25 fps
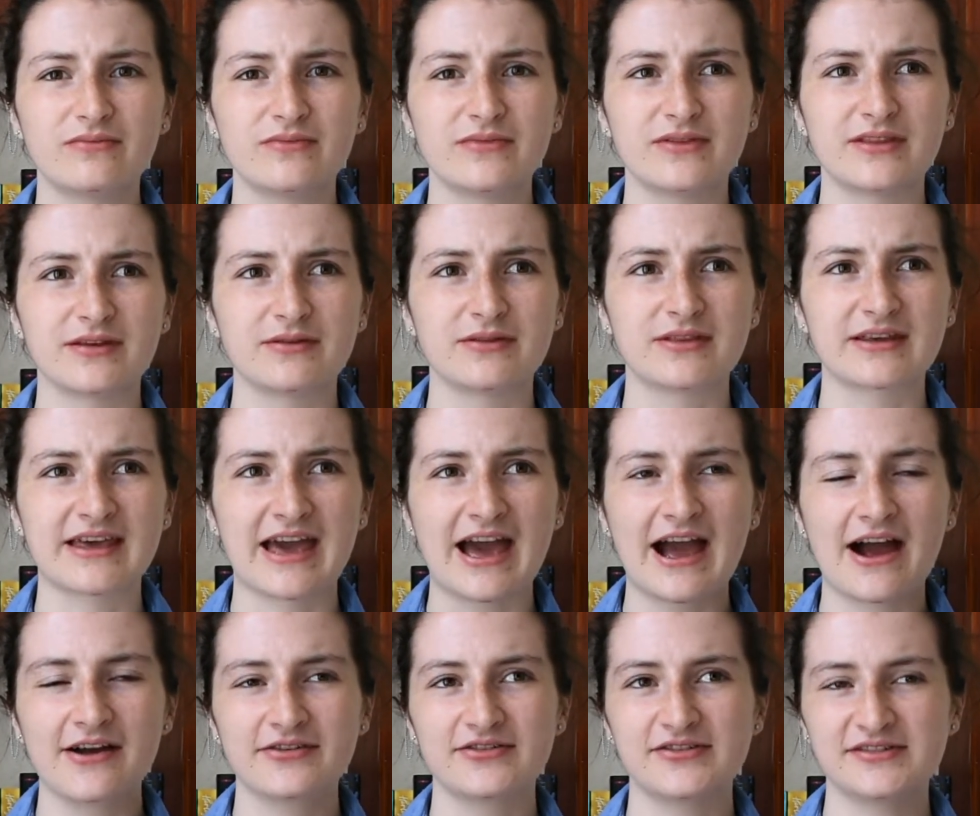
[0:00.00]
the
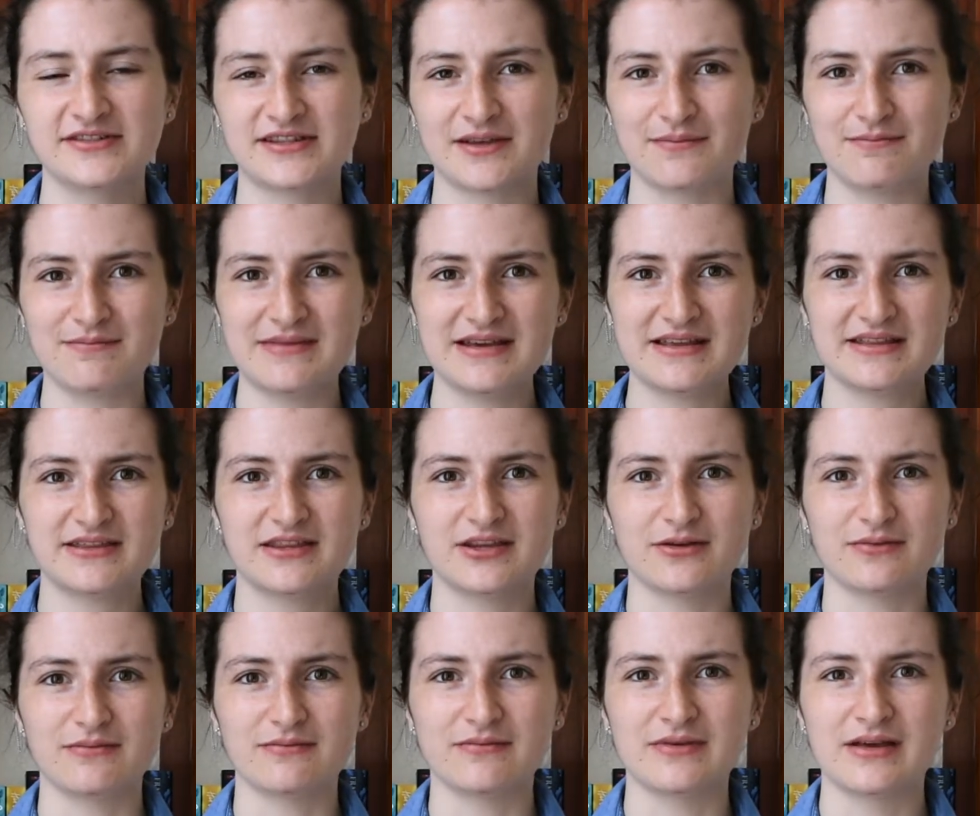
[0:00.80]
characters that meet
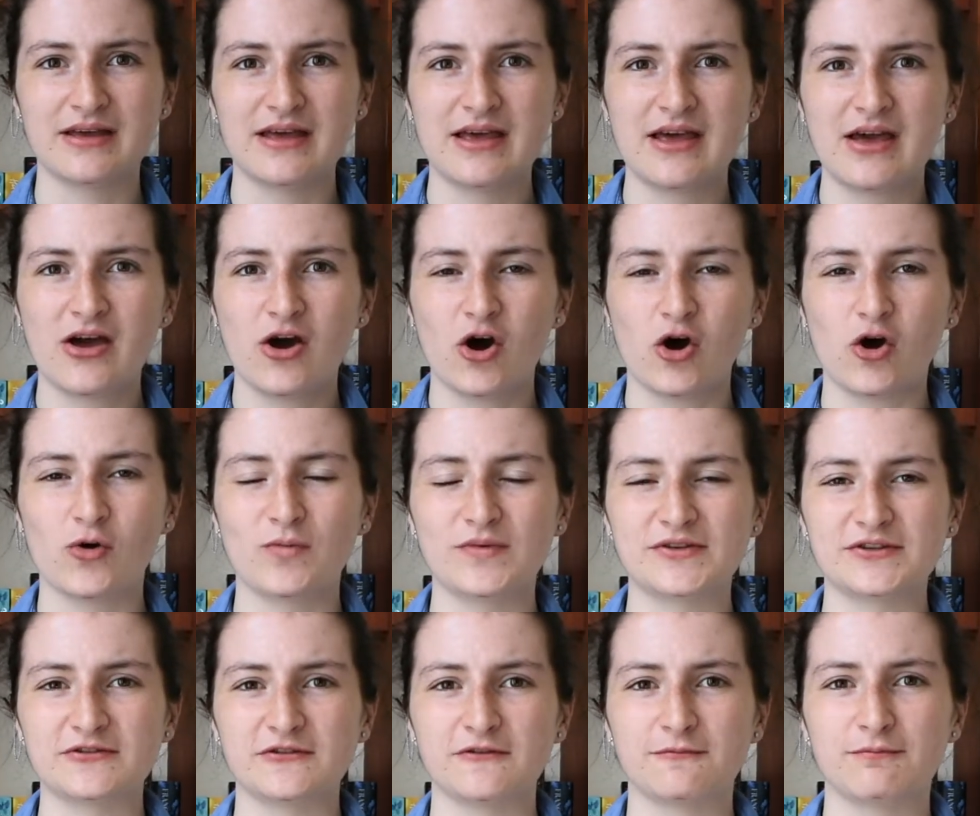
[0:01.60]
them
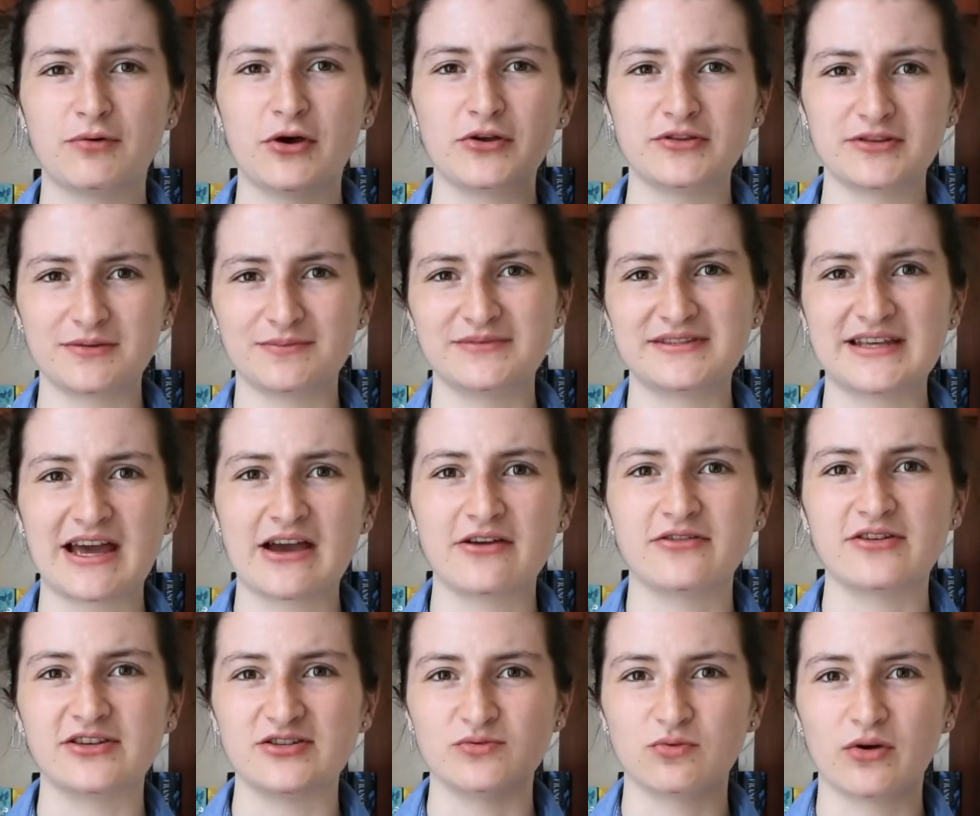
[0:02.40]
almost sort of put them
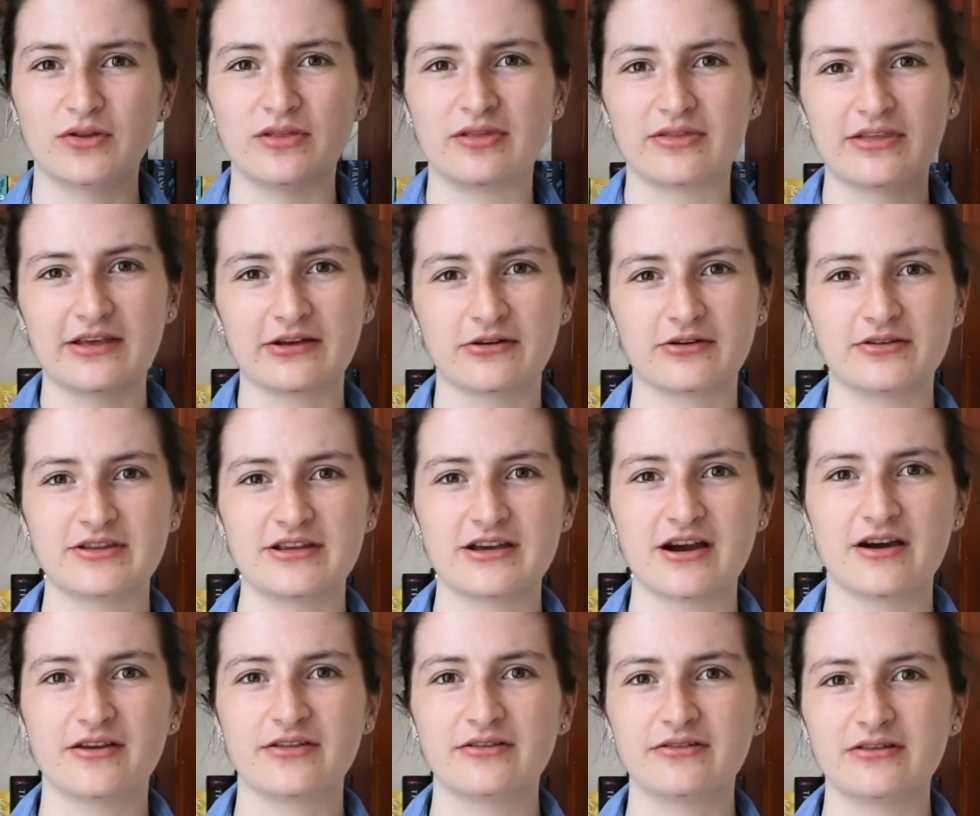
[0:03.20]
down as one thing or
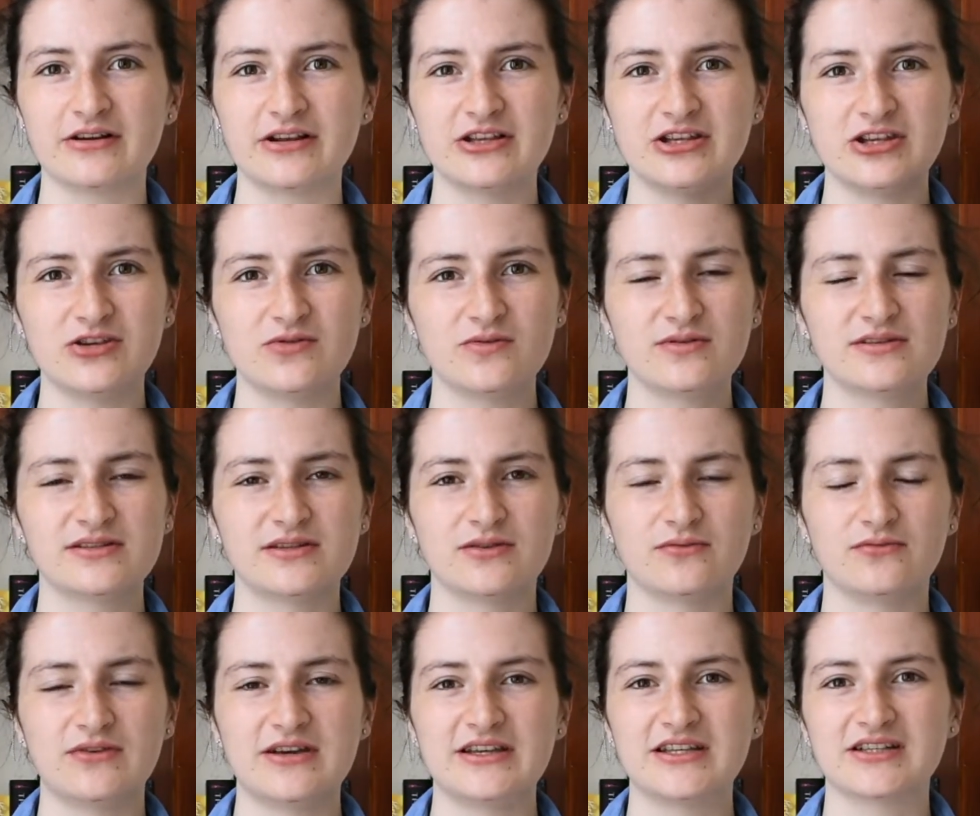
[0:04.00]
the other, and use
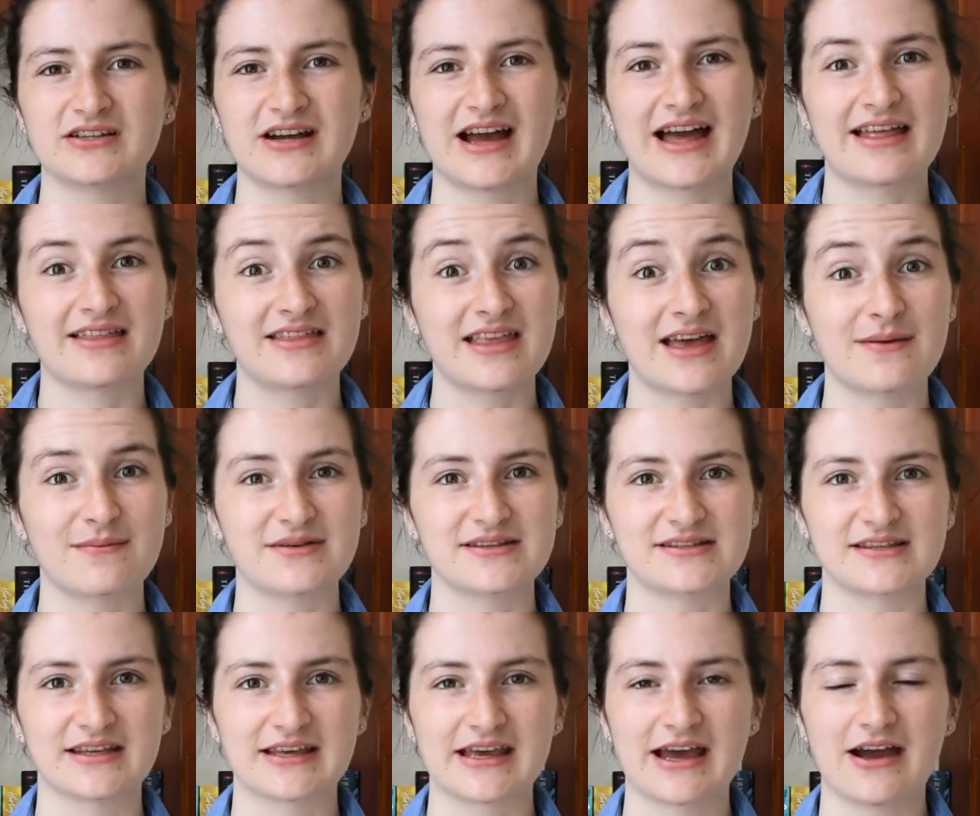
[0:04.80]
the reader and them
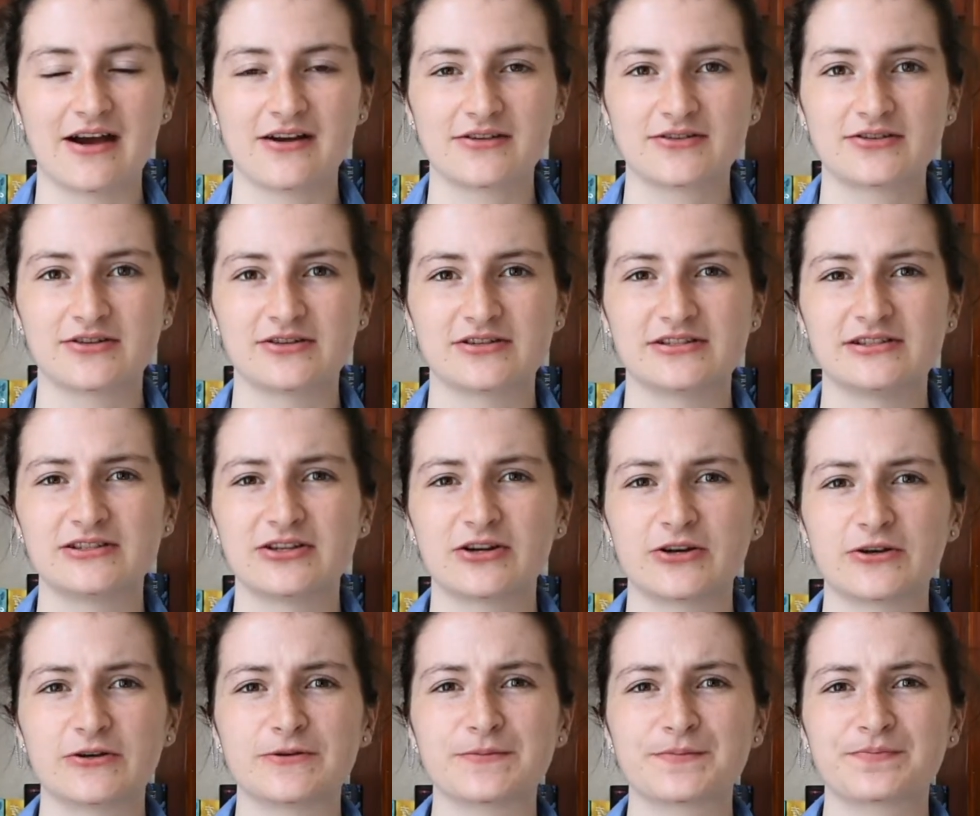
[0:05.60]
as the characters
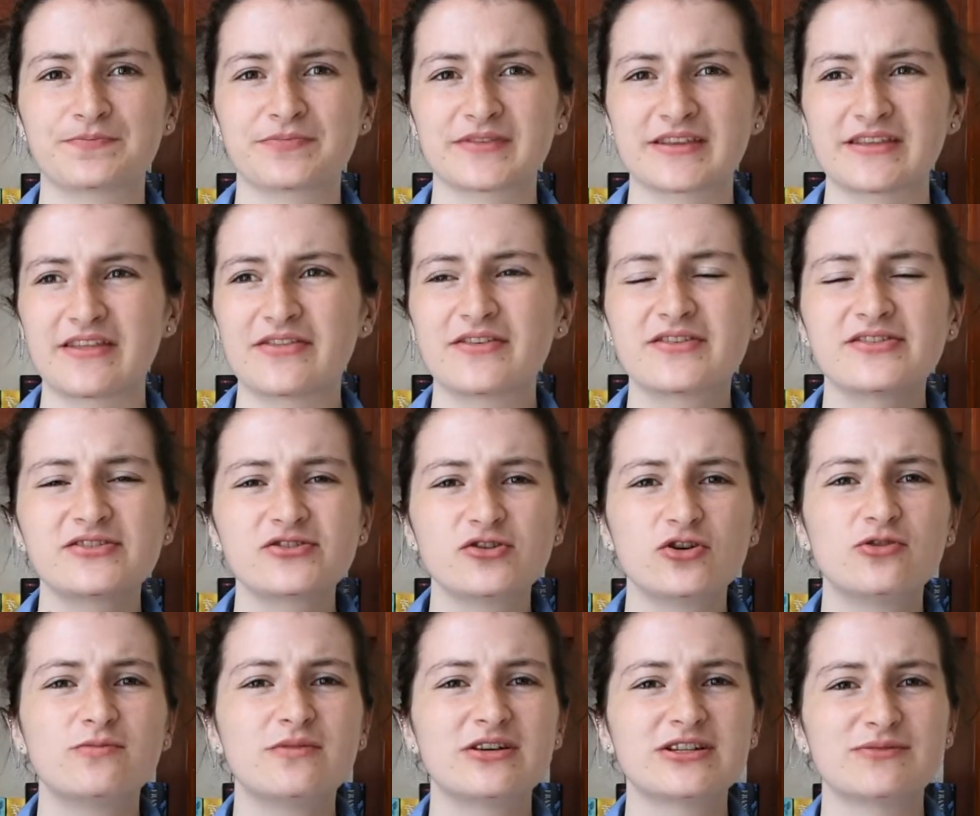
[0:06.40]
learn that there's
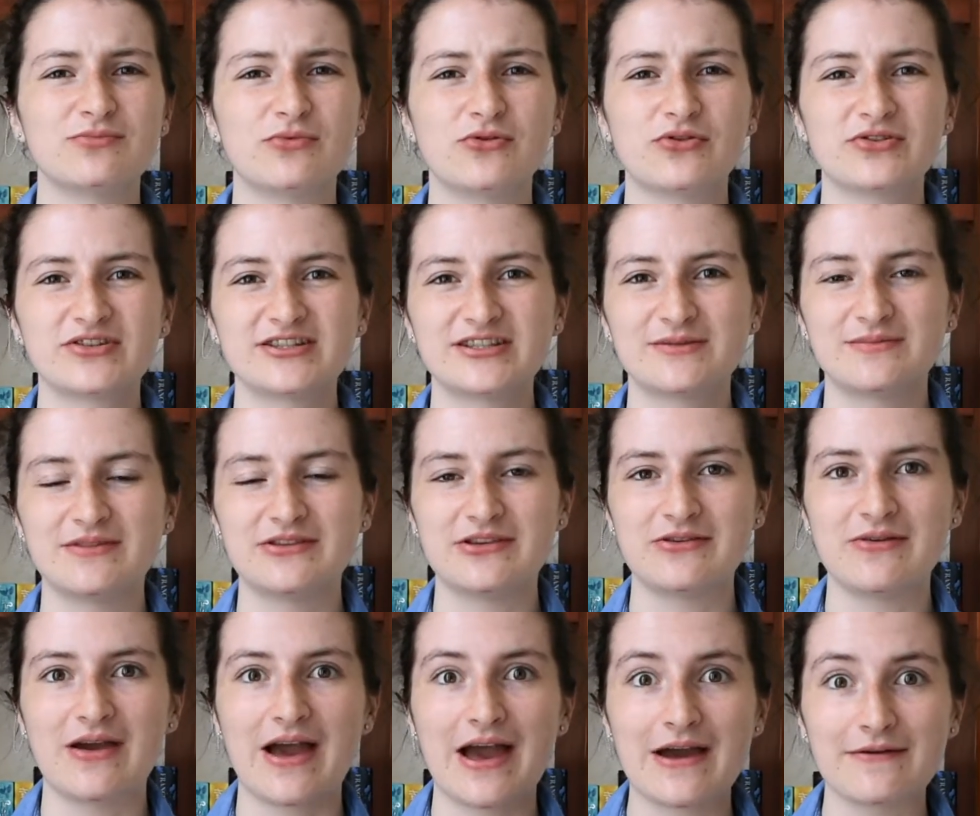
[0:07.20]
so much more to them
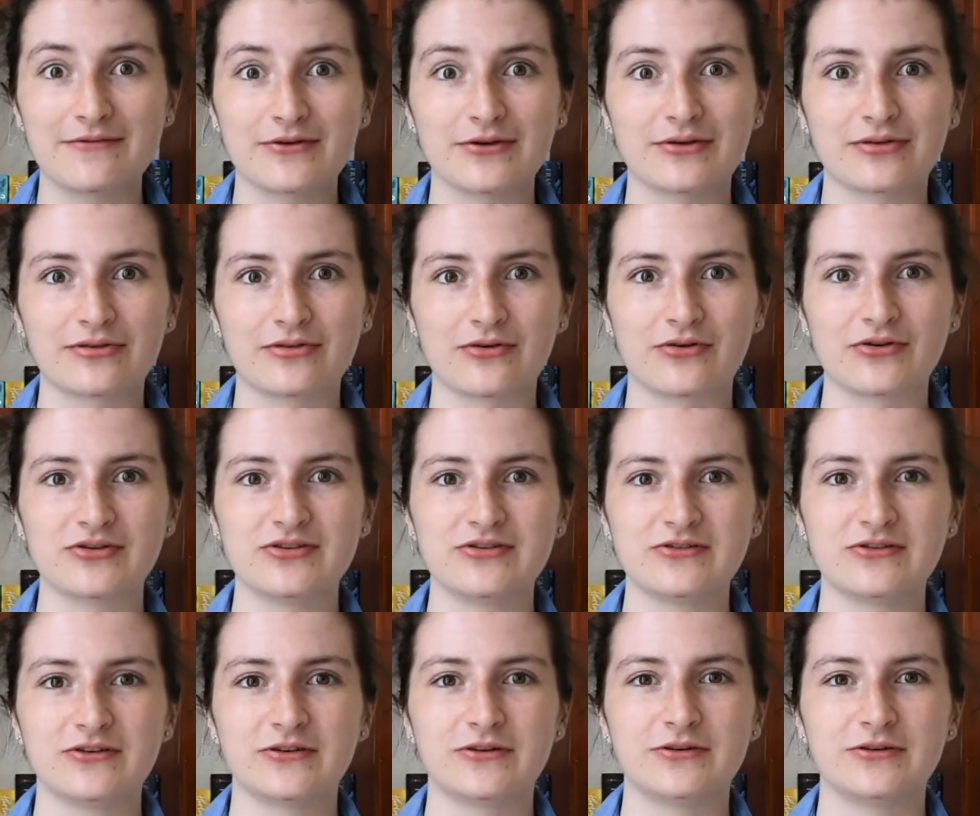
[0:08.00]
that you ever thought you